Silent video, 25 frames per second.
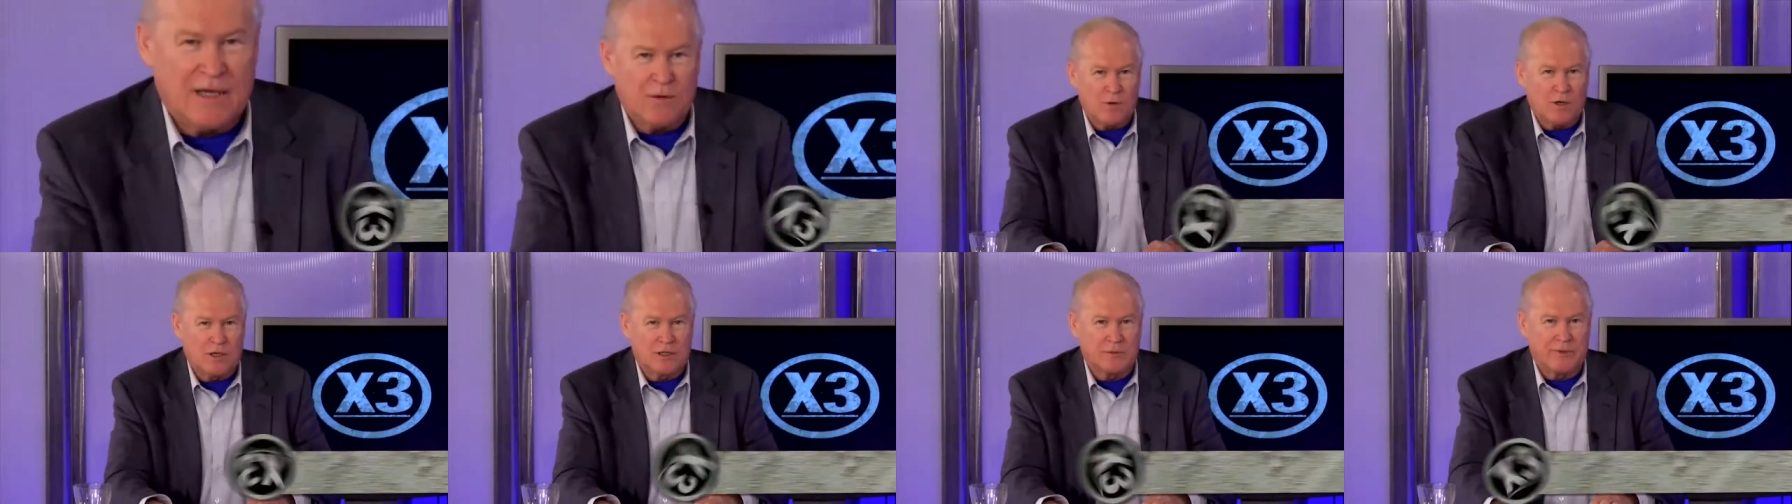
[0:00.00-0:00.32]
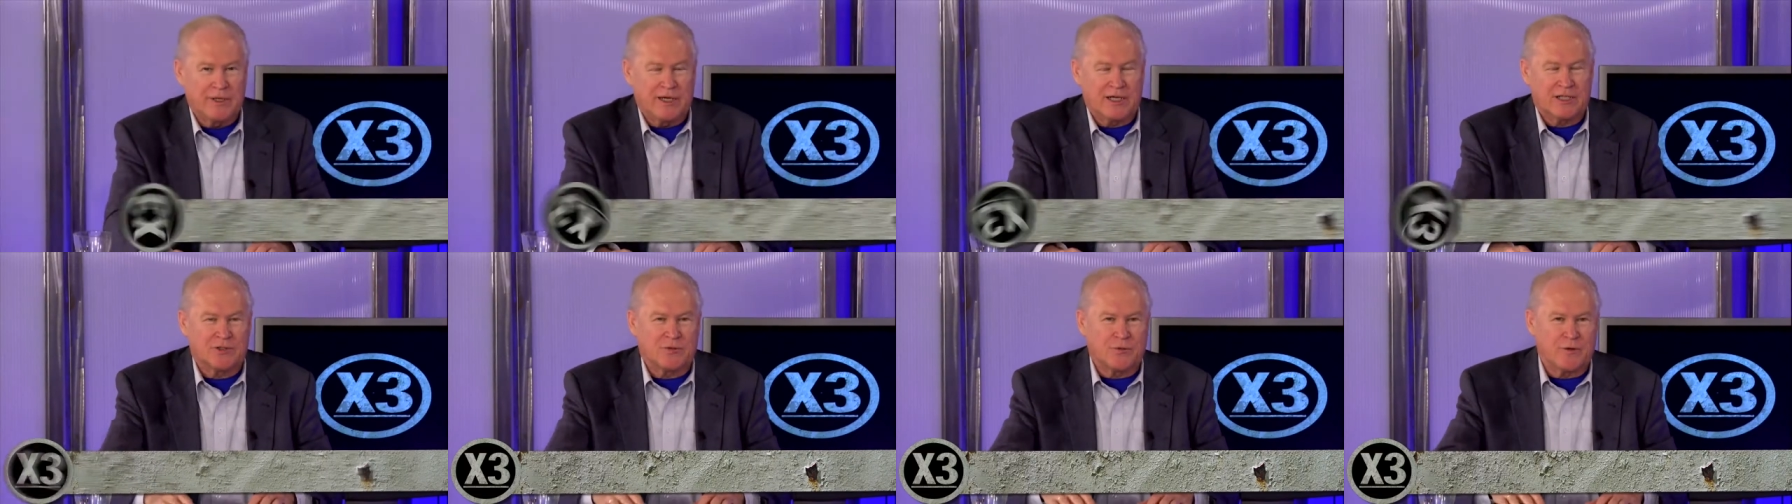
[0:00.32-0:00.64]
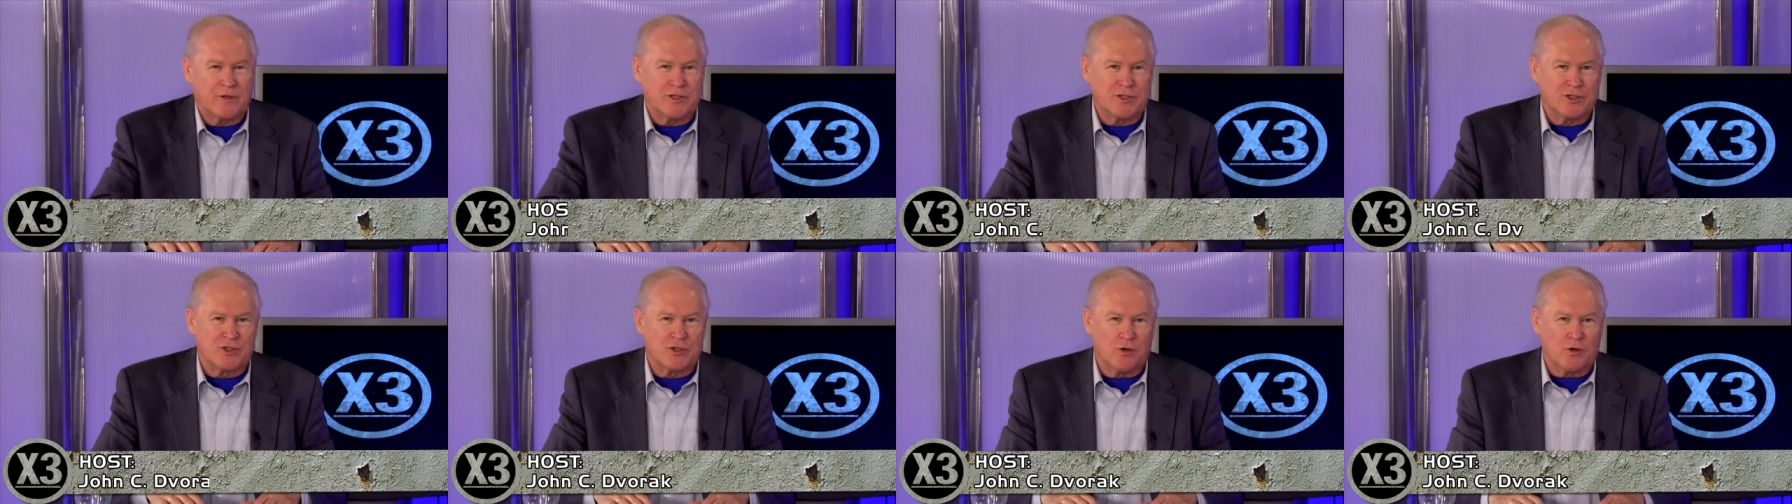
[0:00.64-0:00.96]
welcome to
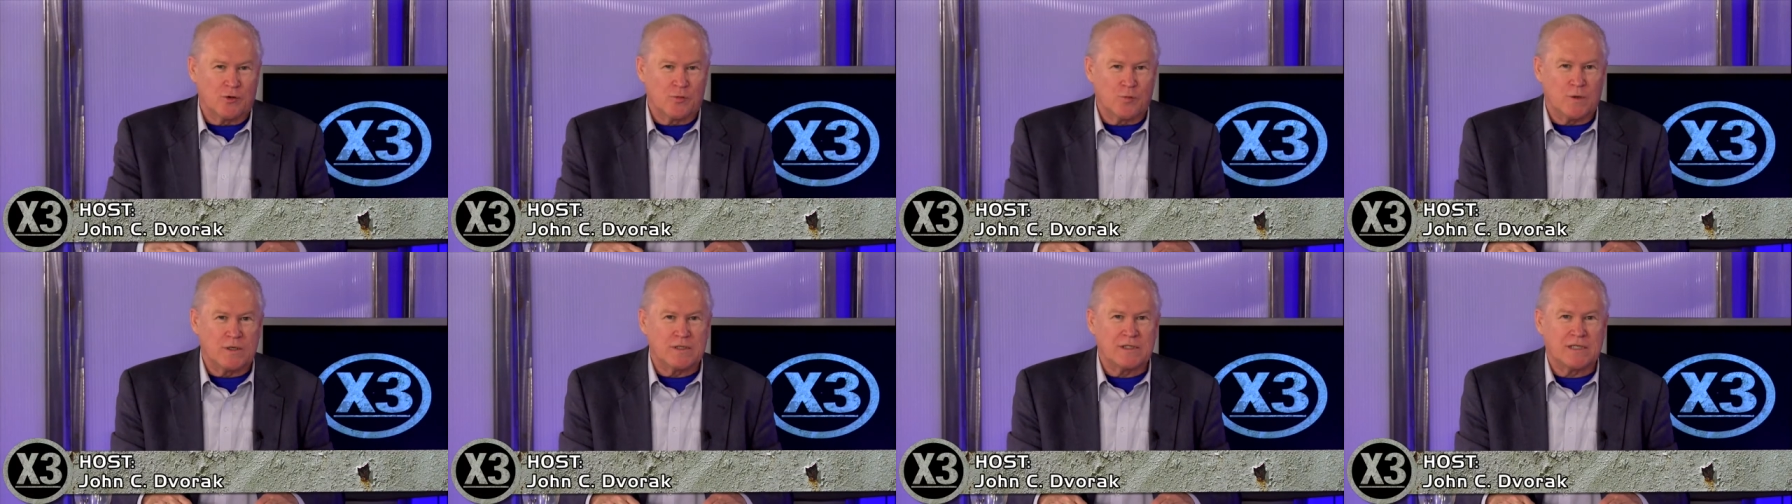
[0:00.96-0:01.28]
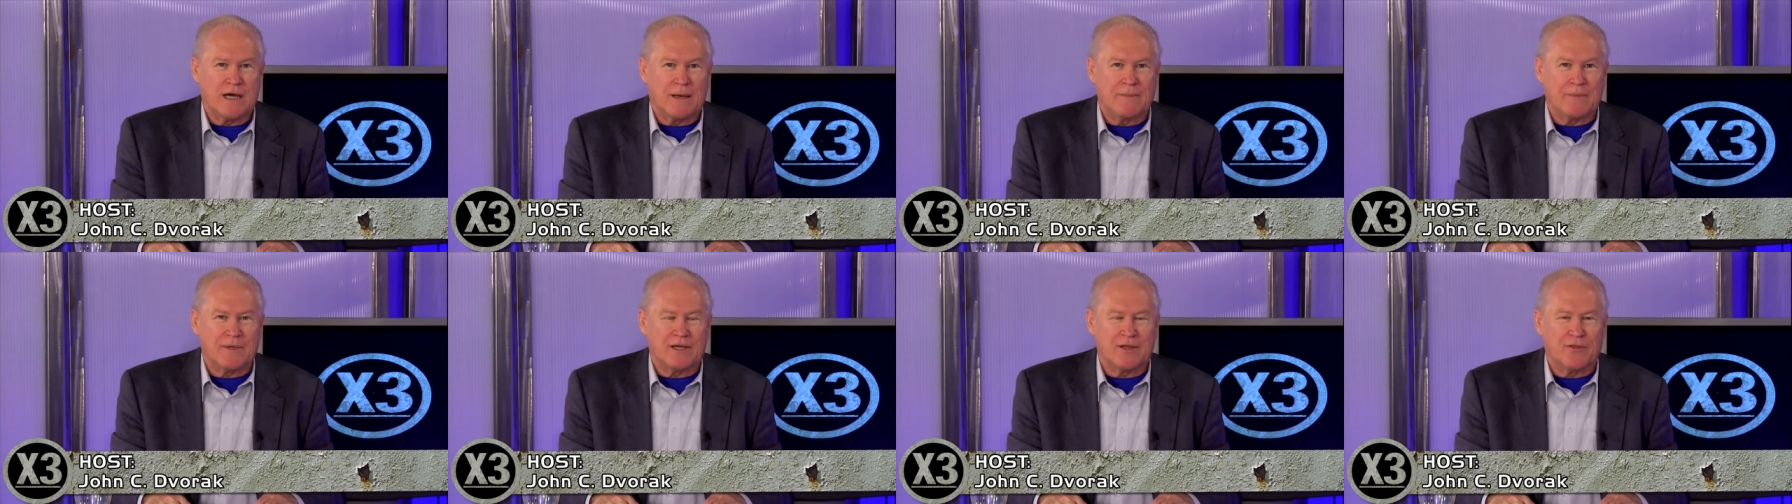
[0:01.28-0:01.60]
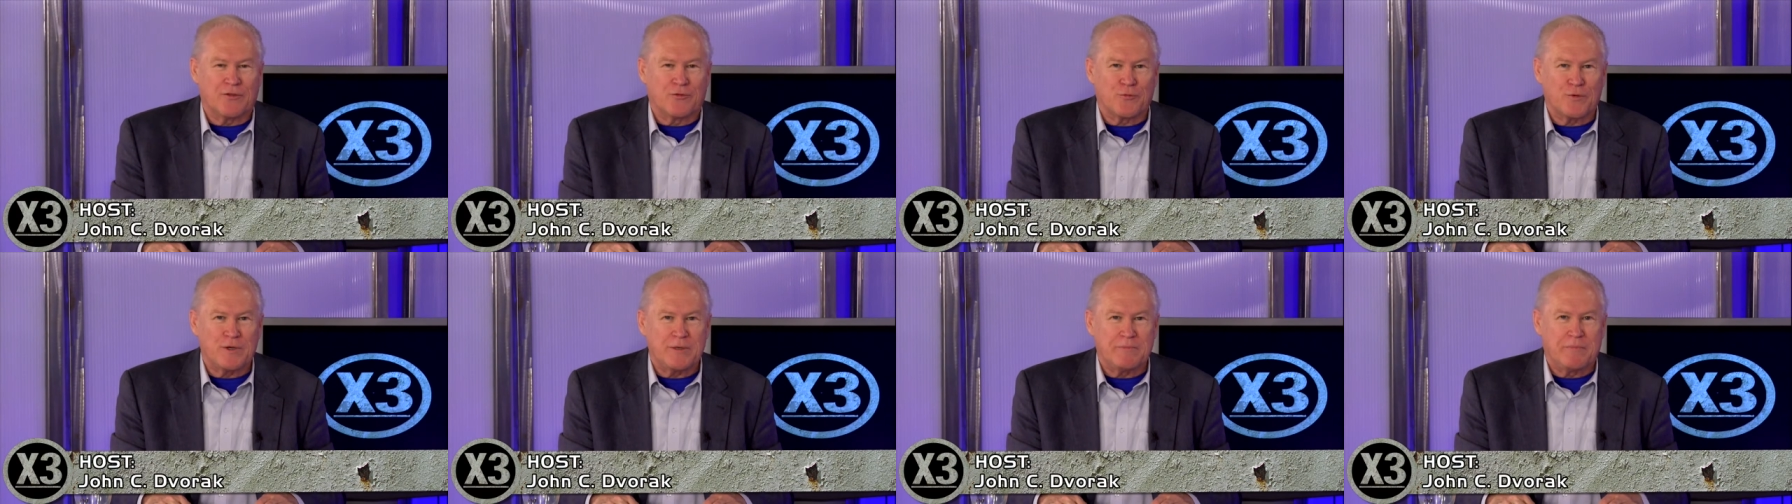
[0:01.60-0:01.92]
X3, the show with one topic
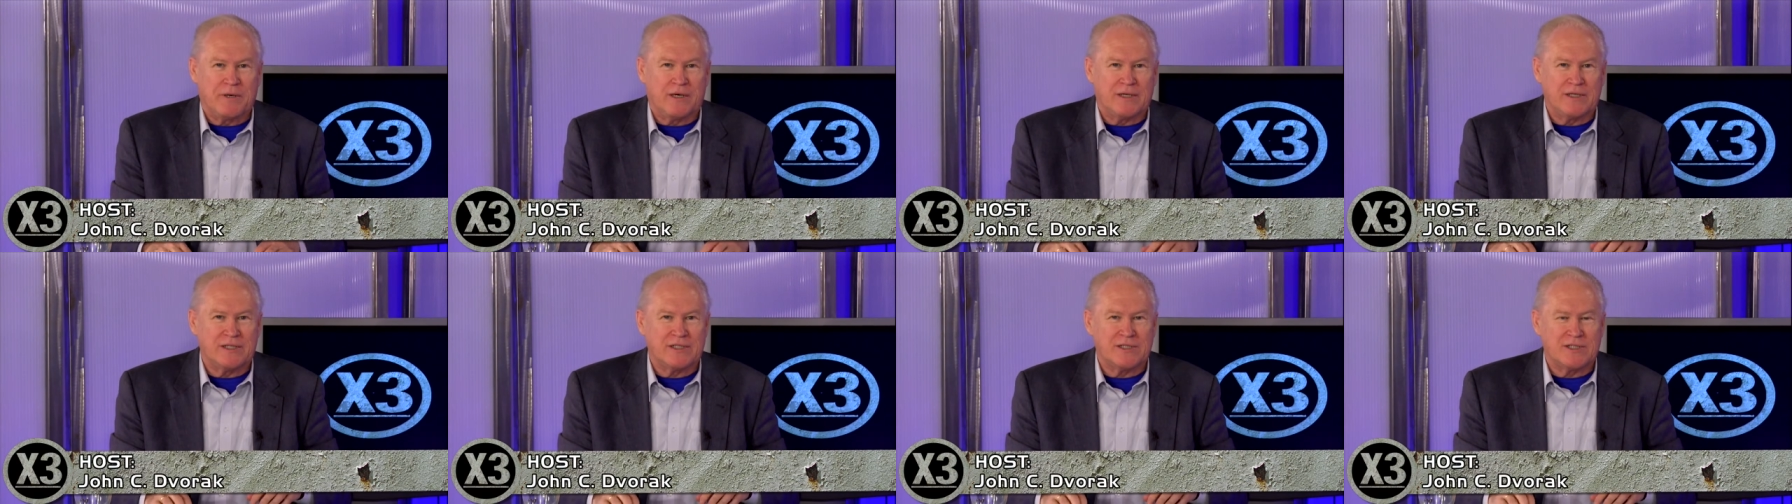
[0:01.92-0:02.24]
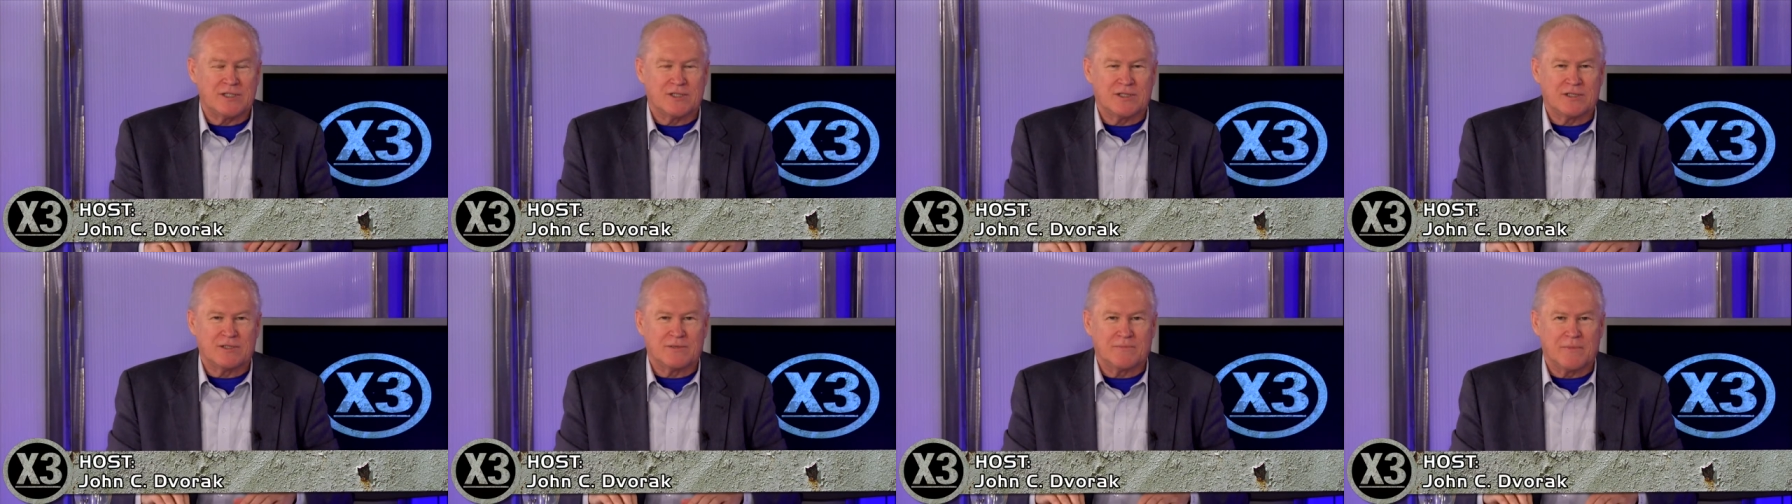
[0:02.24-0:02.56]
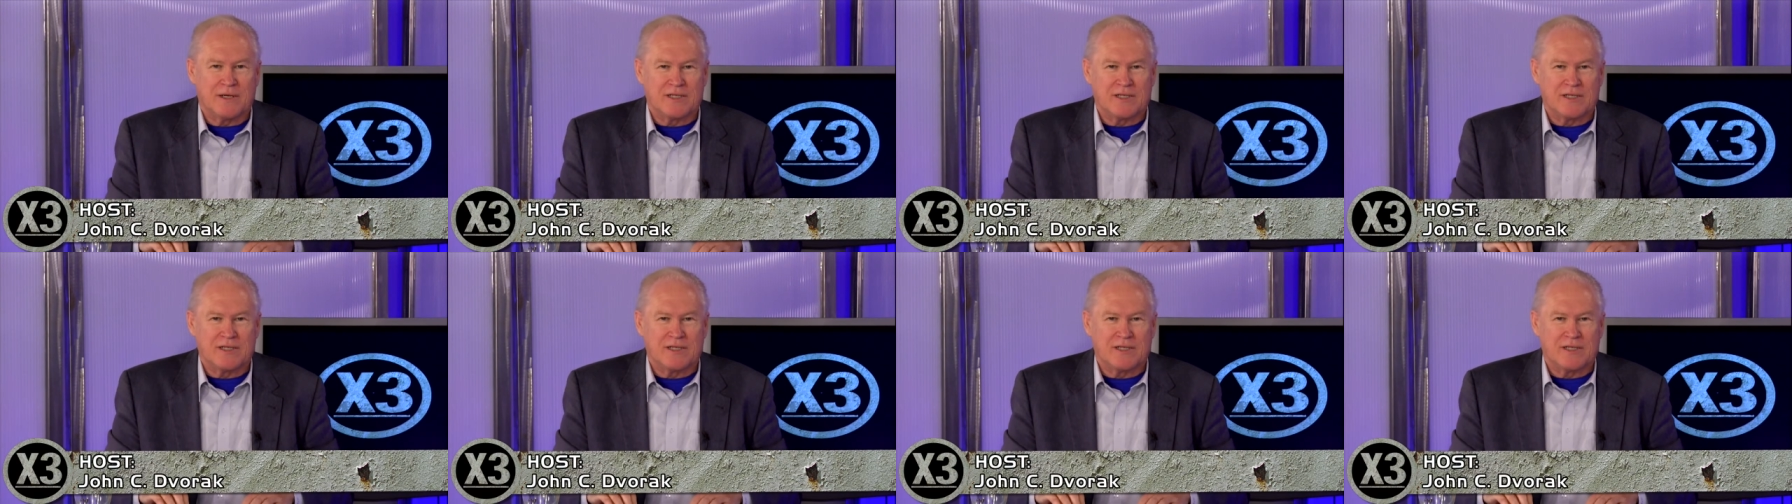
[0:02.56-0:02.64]
and three pundits,